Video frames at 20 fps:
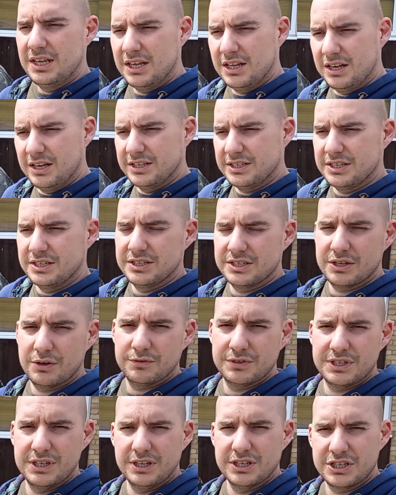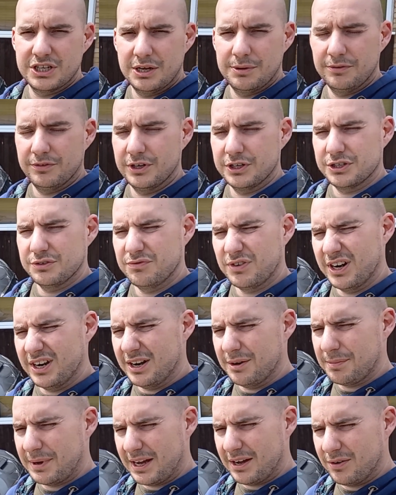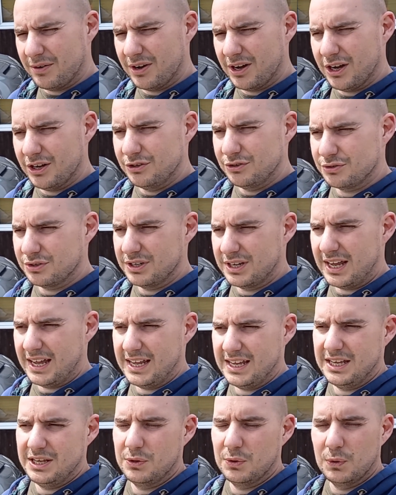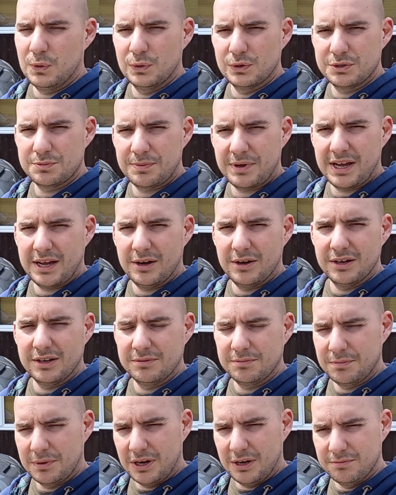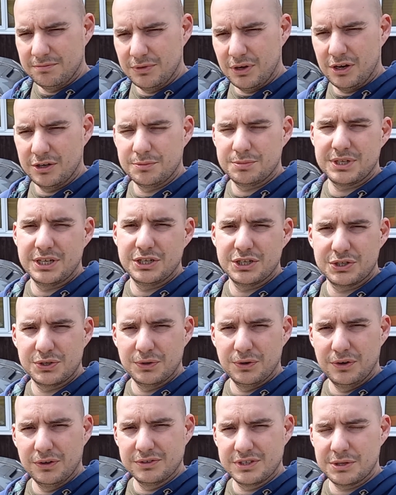and this is obviously the turbo version, running about 180 horsepower, but I'm not 100% sure.